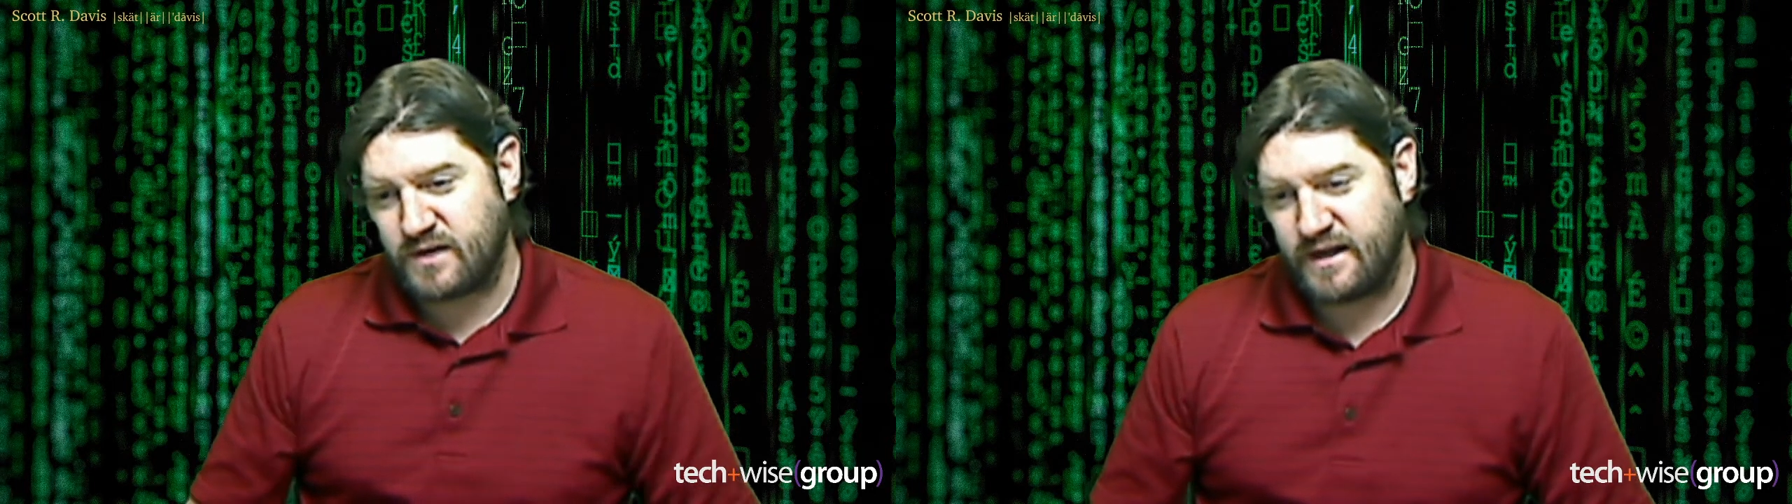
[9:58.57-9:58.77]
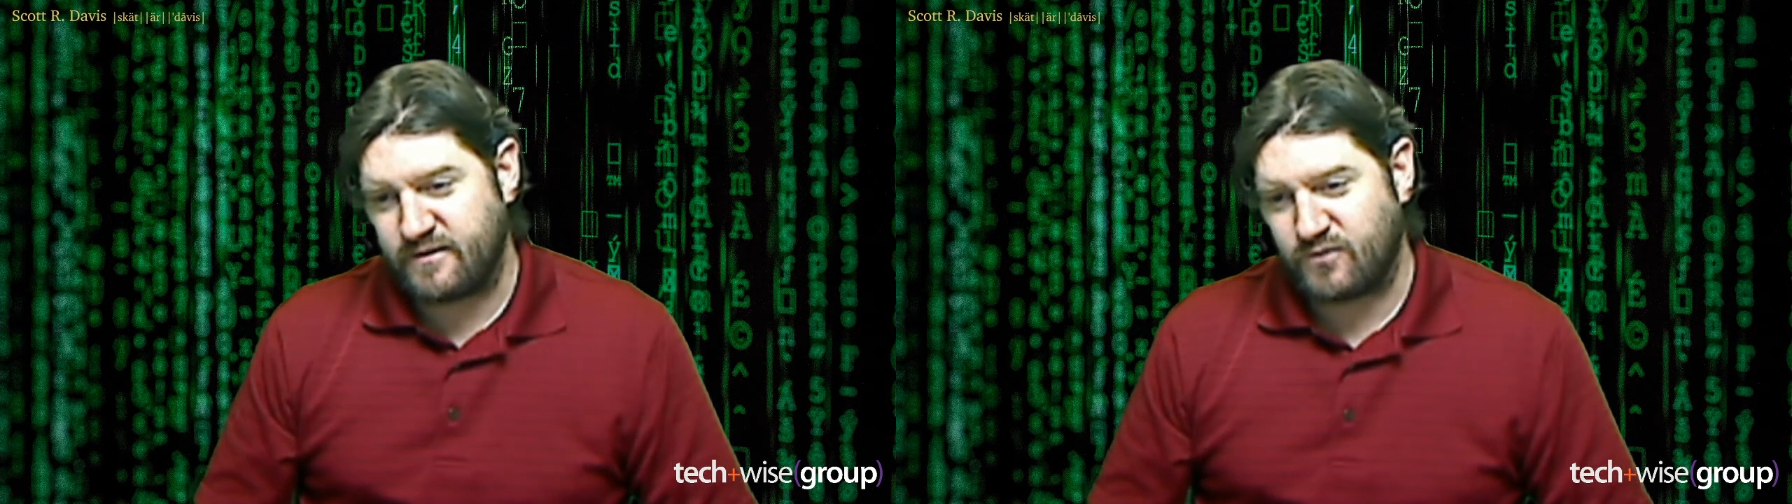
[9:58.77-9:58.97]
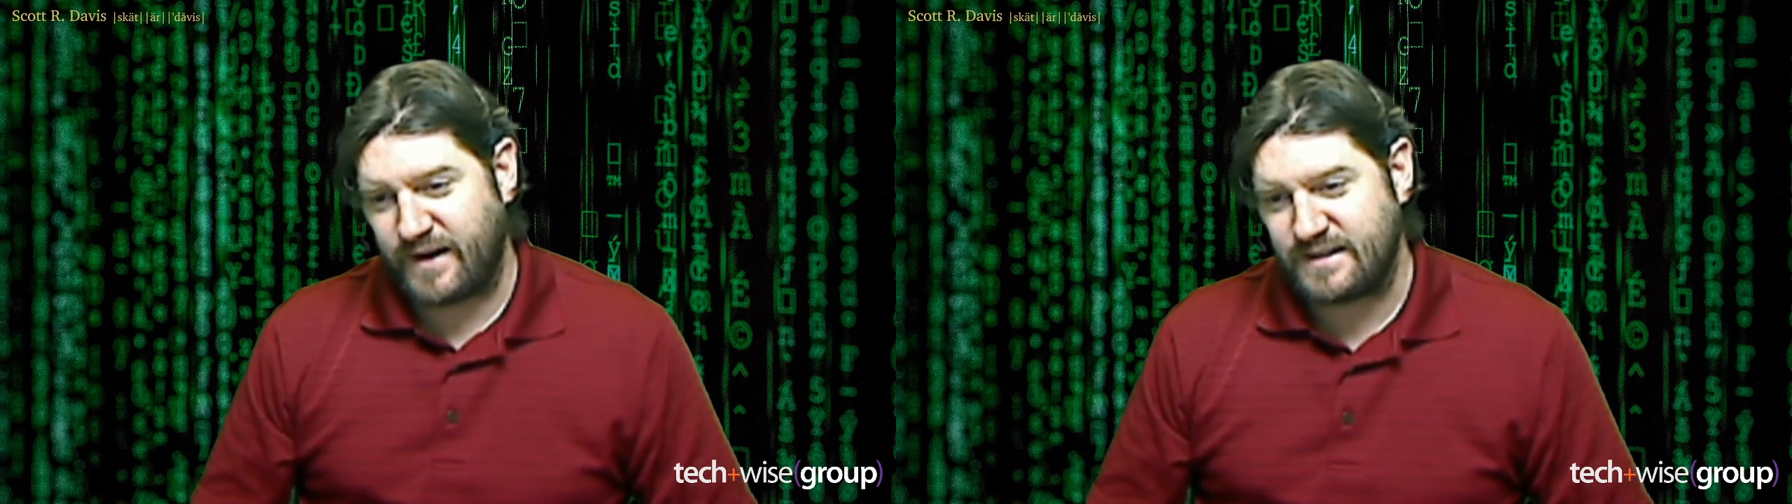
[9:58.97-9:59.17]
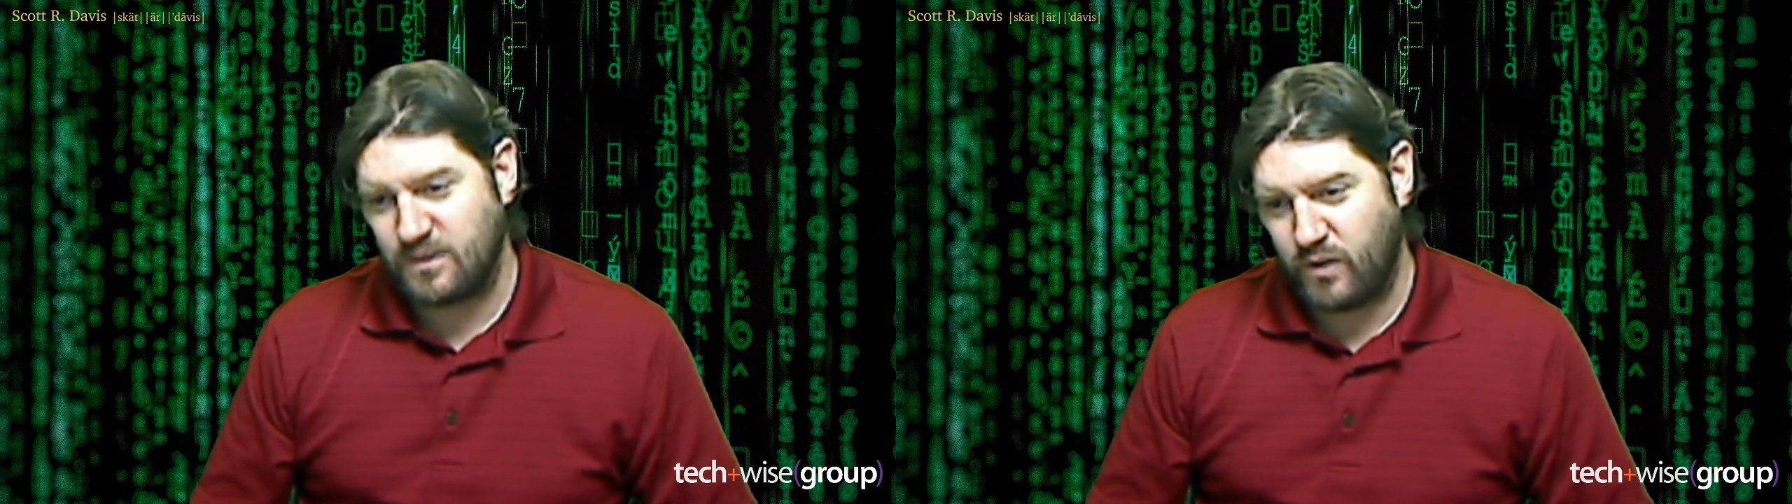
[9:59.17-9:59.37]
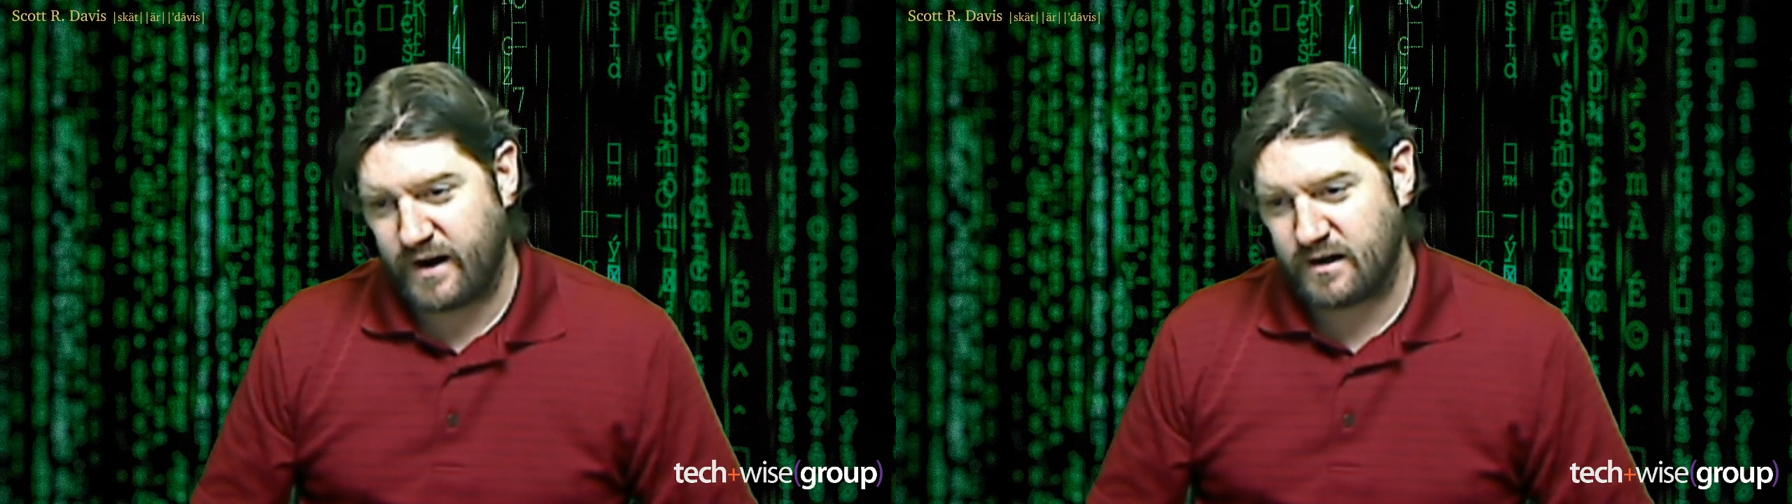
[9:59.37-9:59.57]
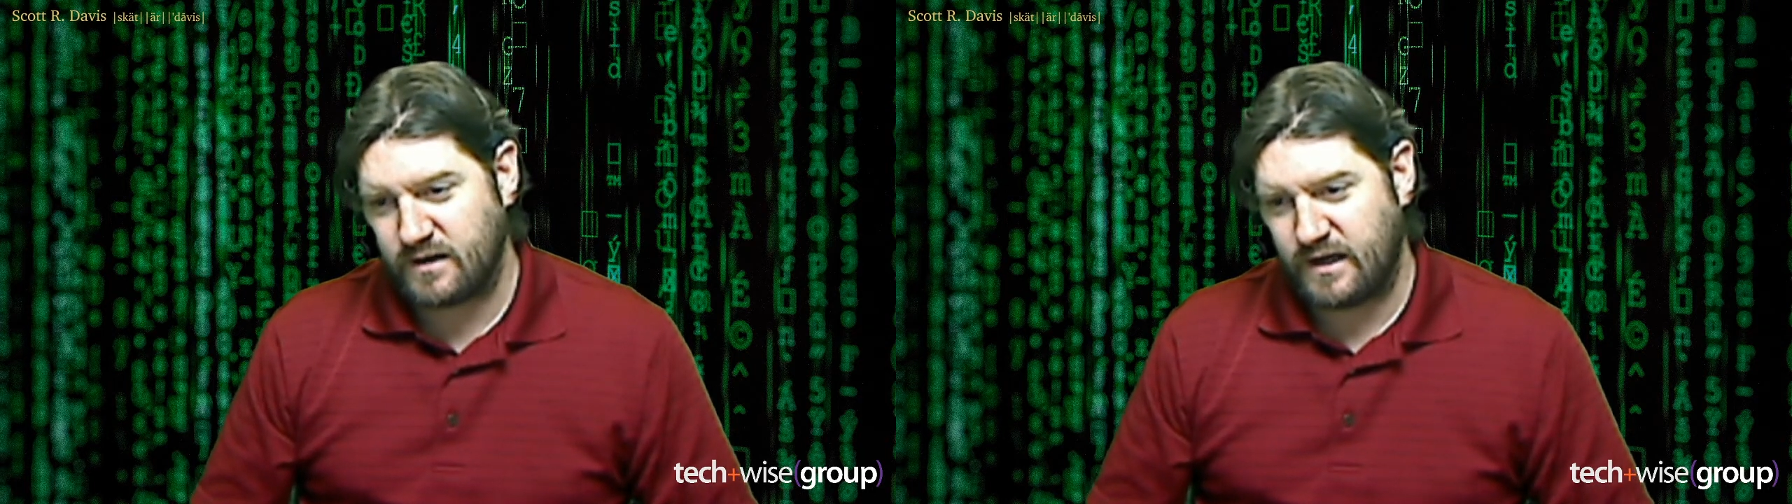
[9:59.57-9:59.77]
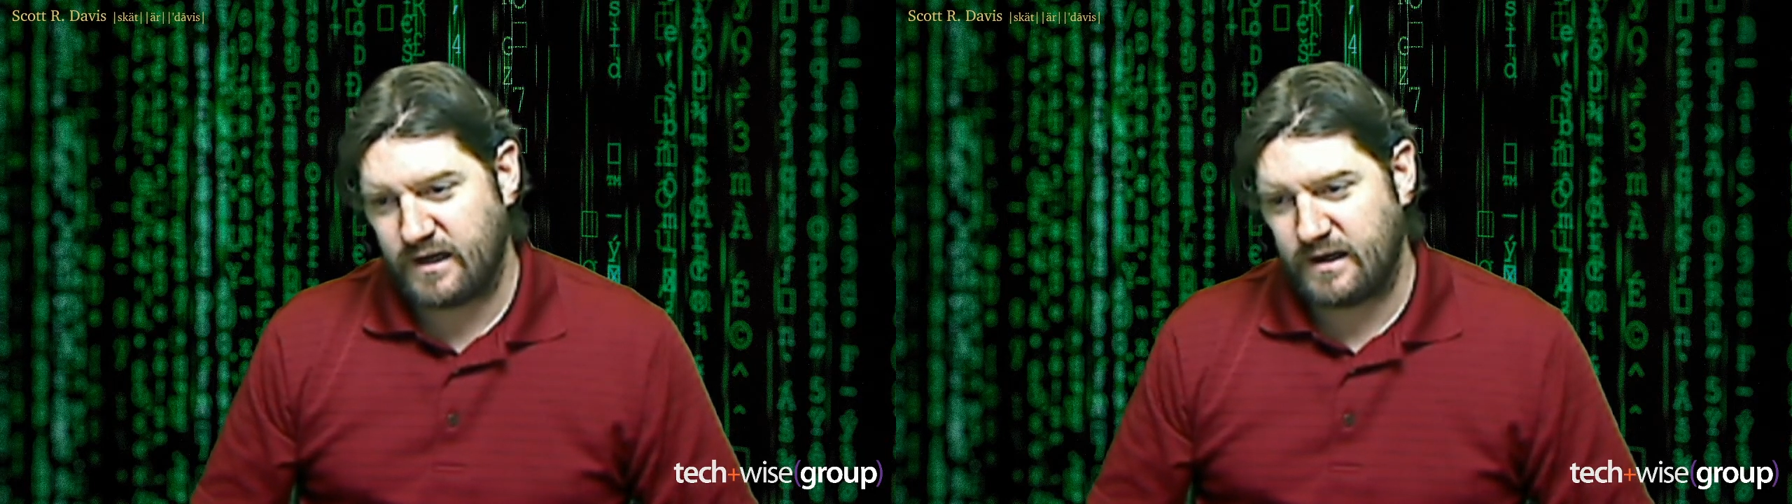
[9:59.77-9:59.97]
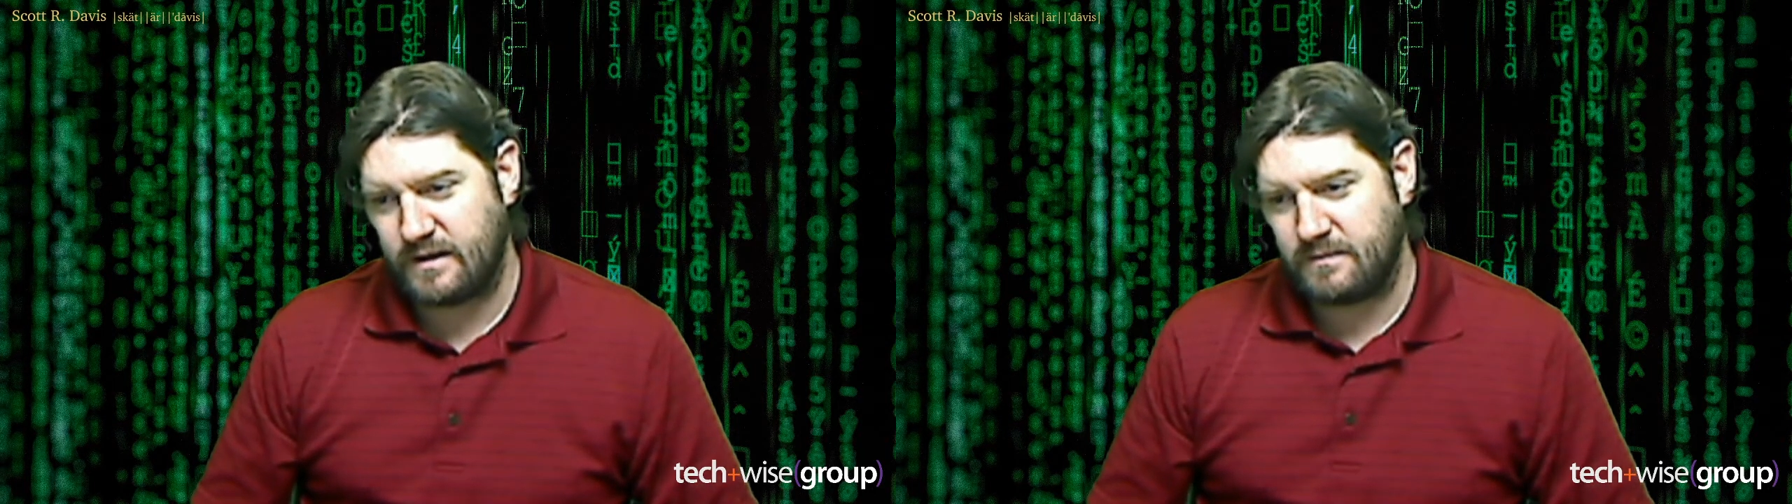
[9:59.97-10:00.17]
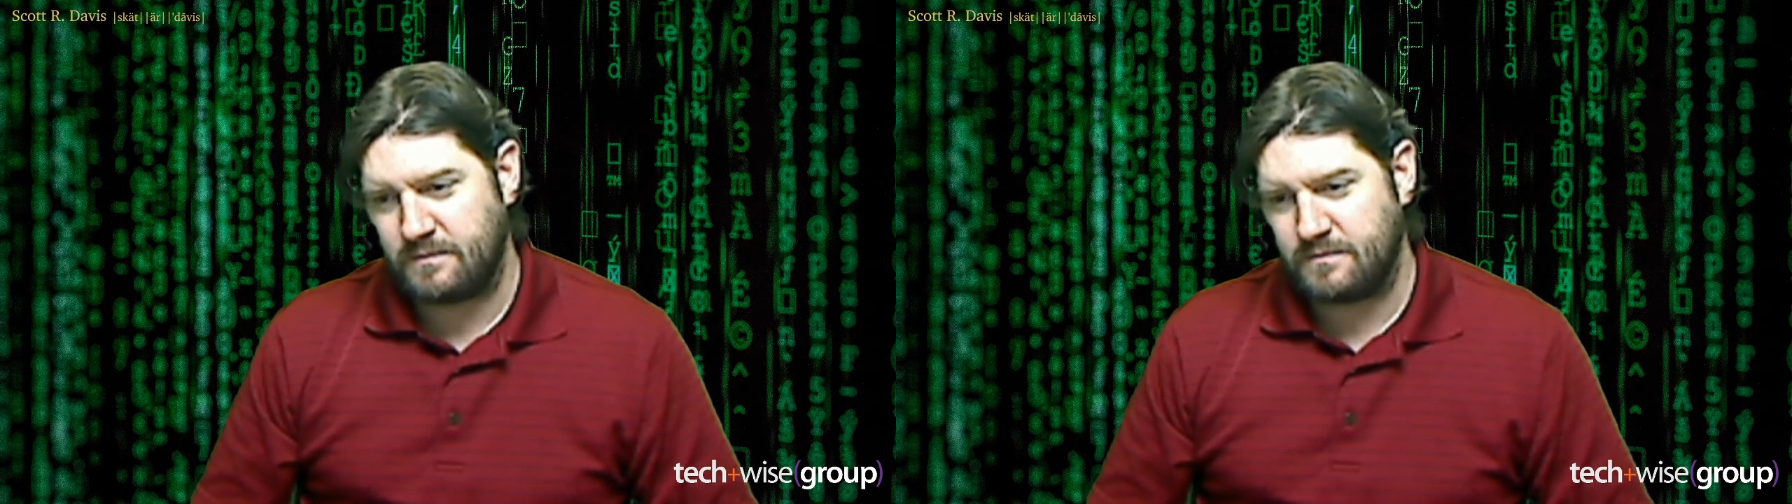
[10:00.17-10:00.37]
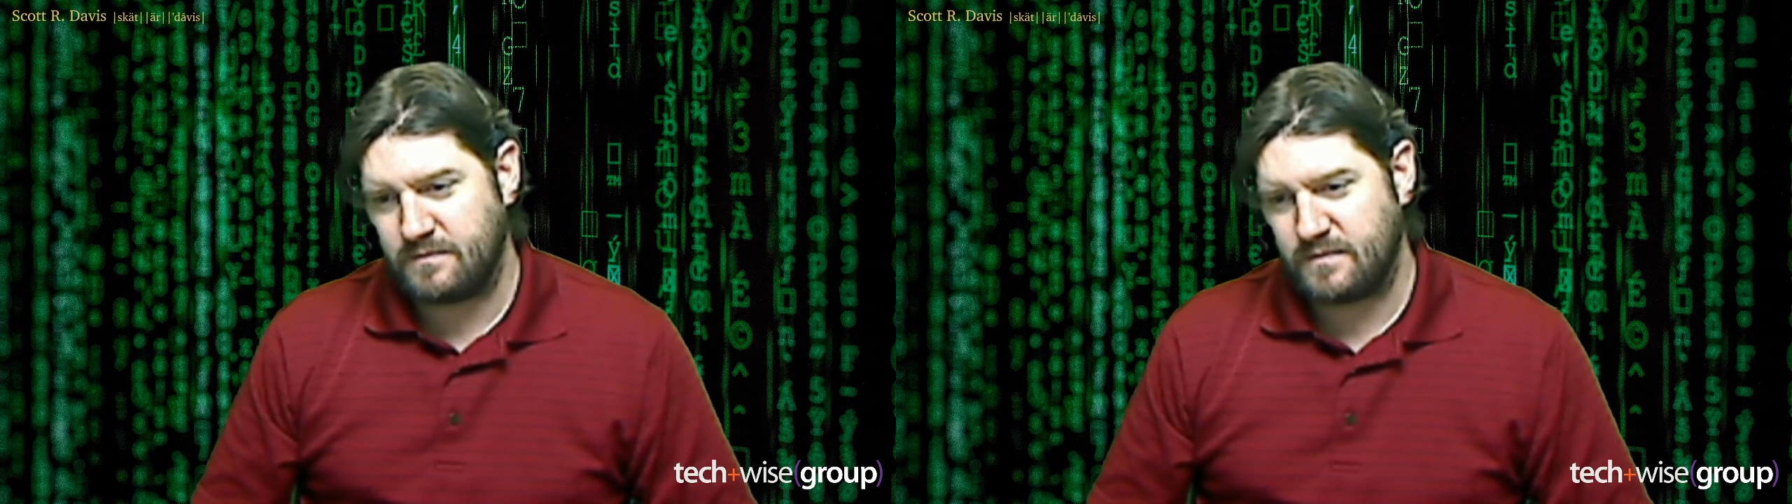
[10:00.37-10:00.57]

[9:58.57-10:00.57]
kind of ransomware, um,